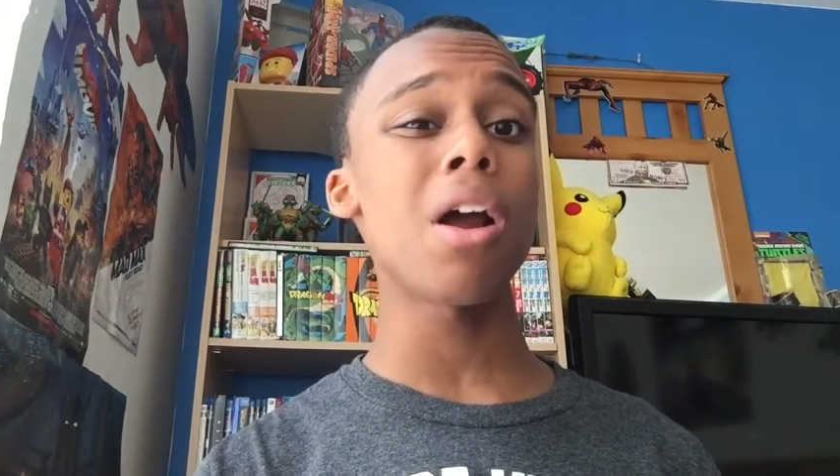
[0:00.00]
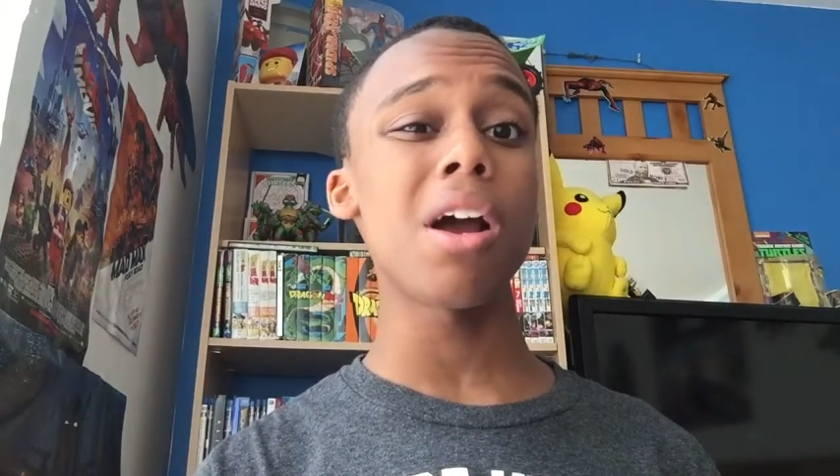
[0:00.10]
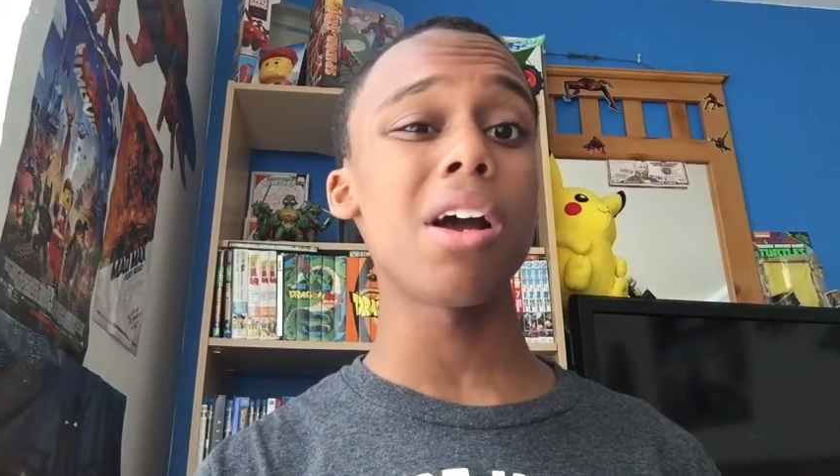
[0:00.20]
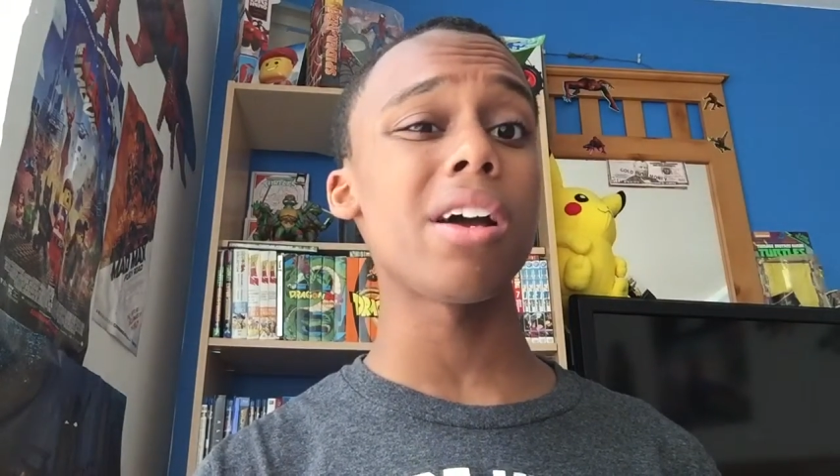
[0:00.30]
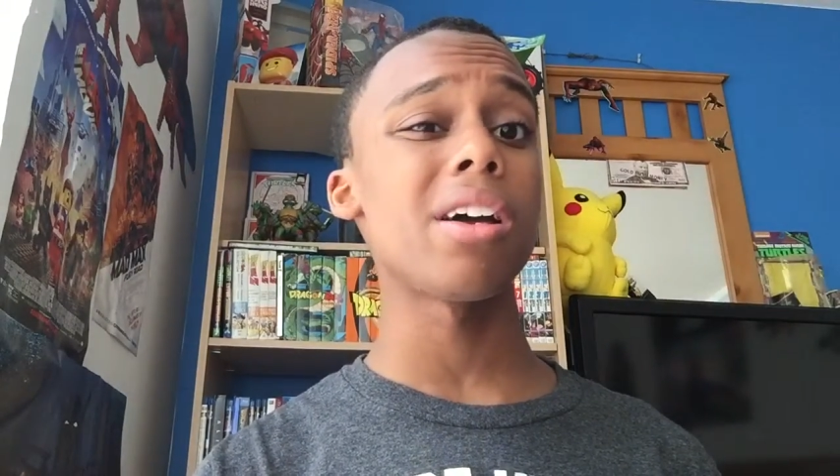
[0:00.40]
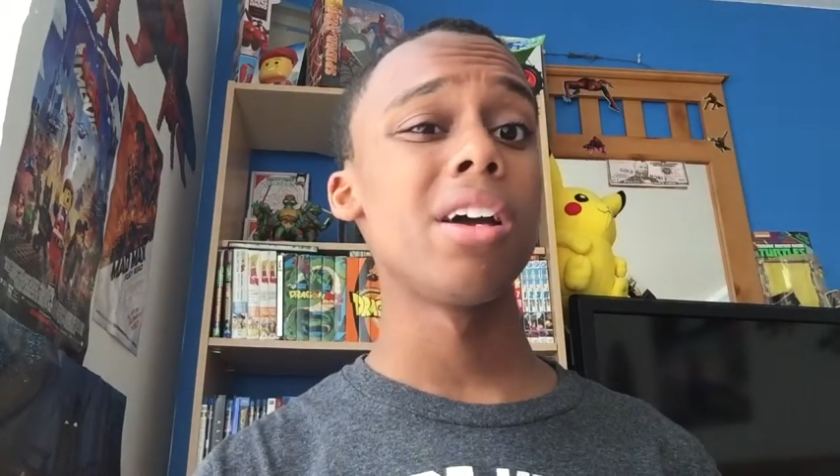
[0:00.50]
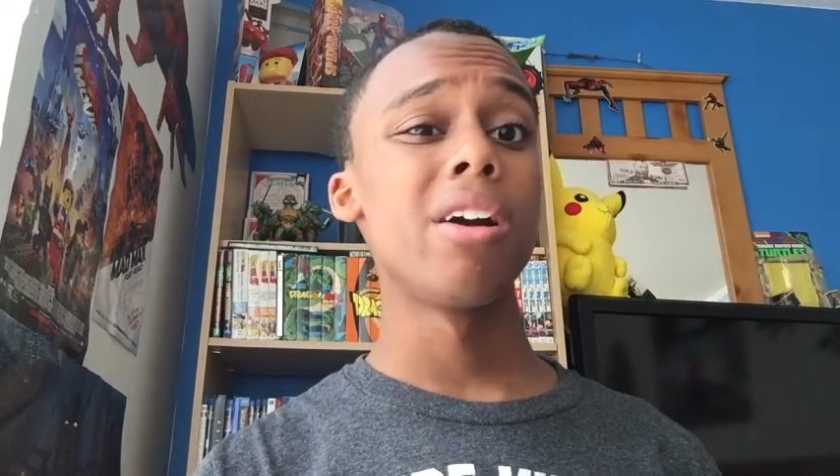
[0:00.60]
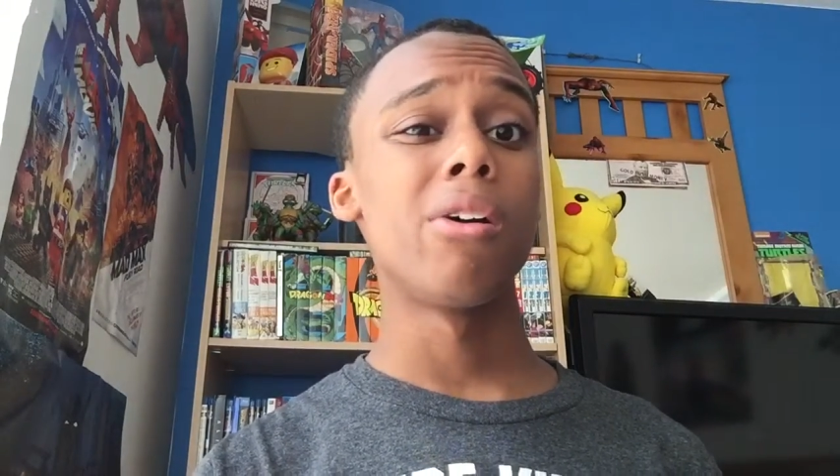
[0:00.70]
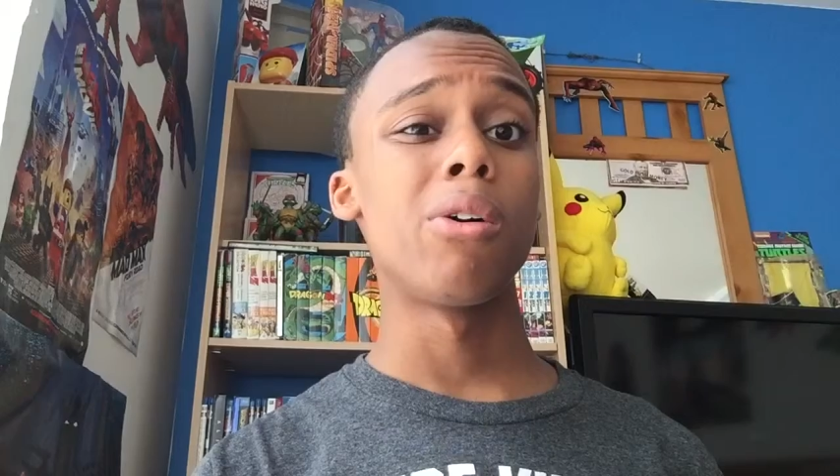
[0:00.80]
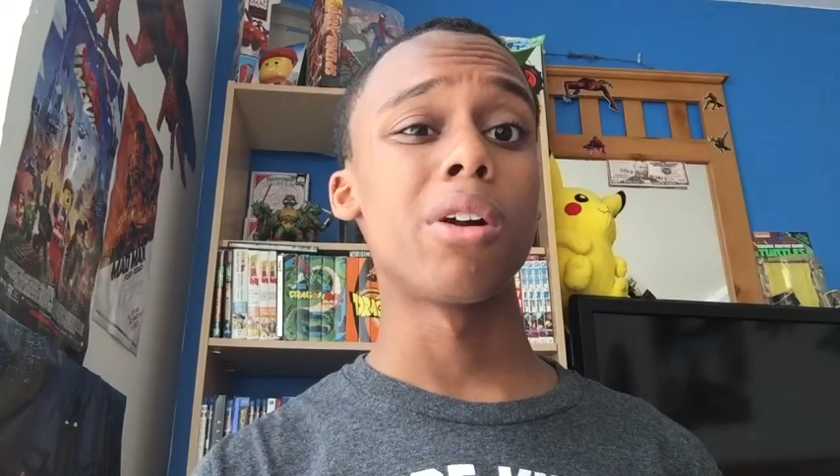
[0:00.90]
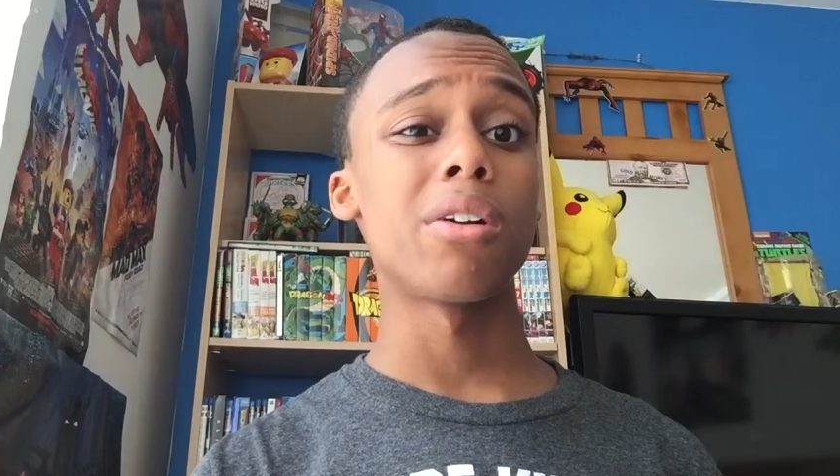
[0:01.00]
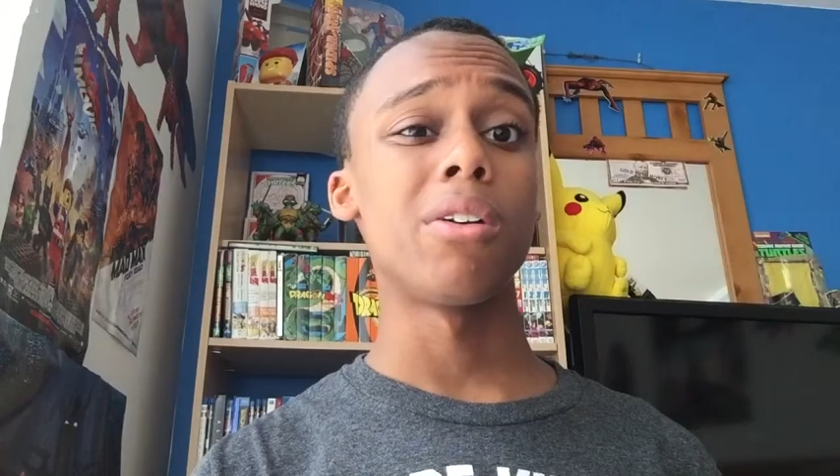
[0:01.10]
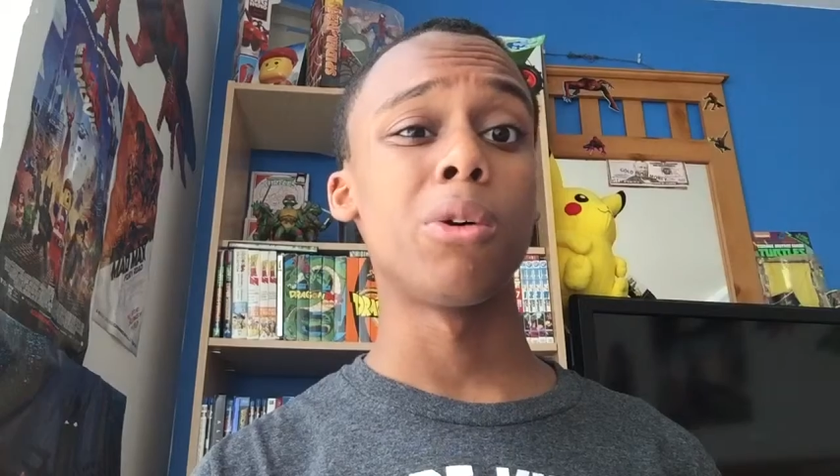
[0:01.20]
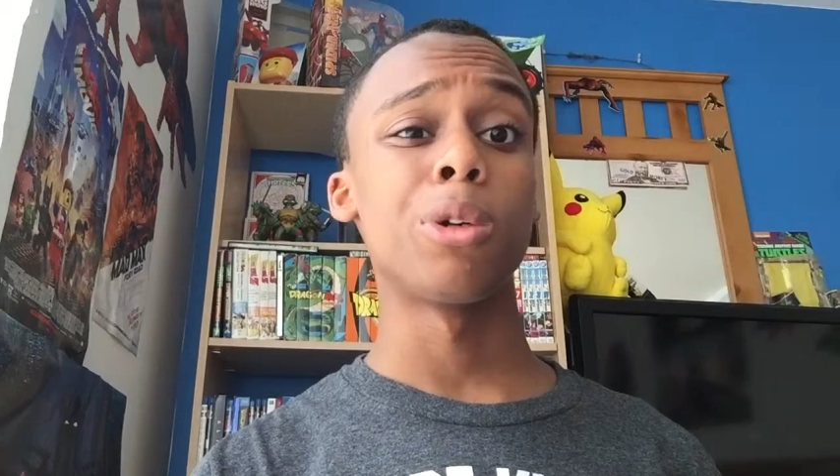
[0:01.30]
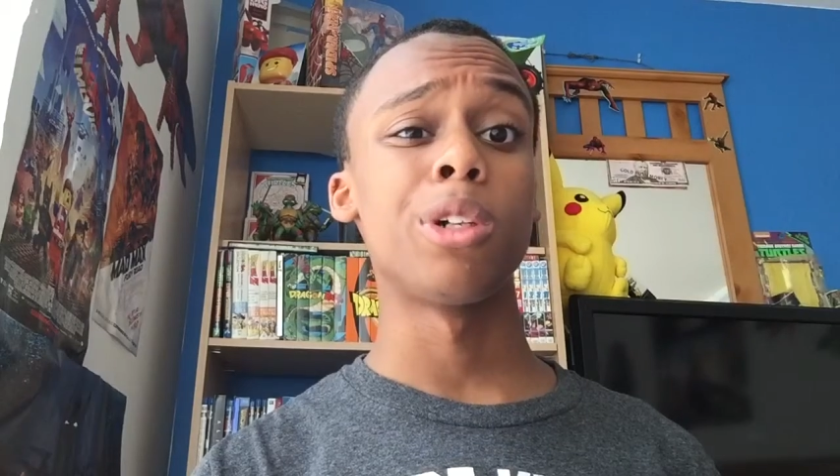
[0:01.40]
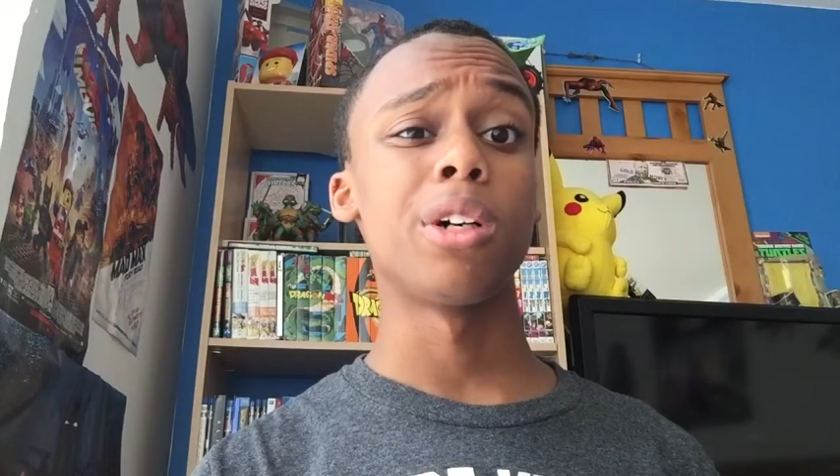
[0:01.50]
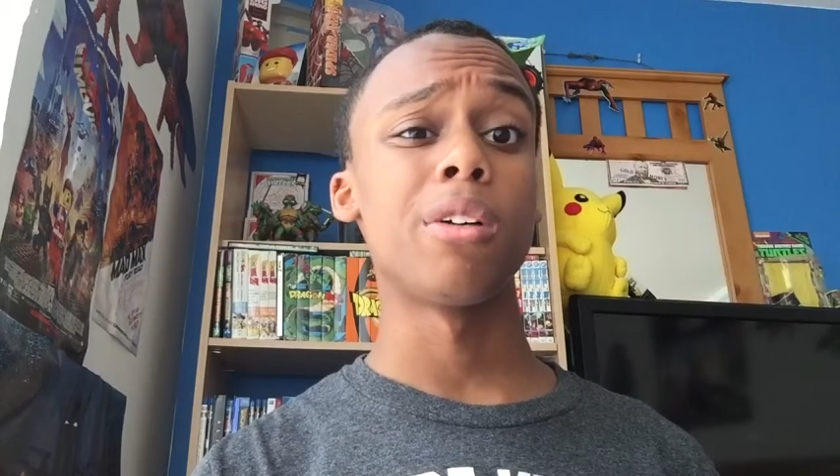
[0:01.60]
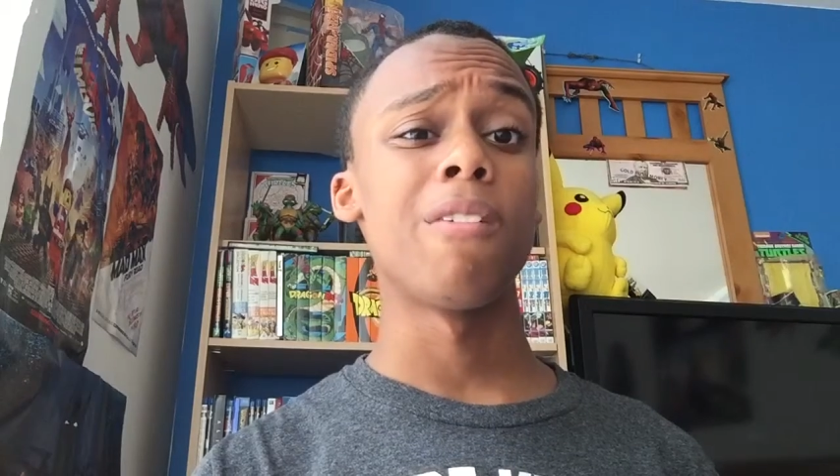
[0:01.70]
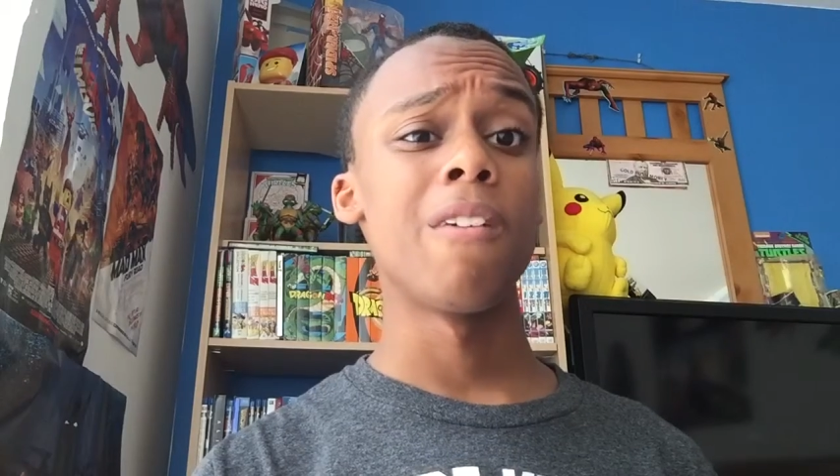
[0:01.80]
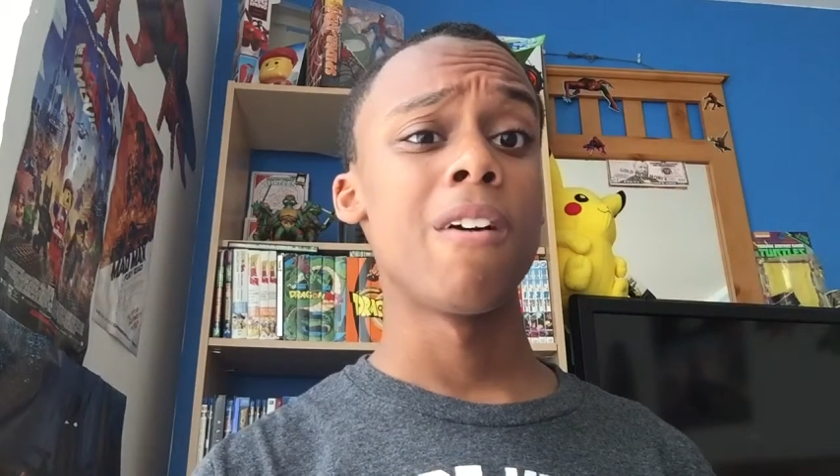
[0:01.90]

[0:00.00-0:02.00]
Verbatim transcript: Uh, or, or the,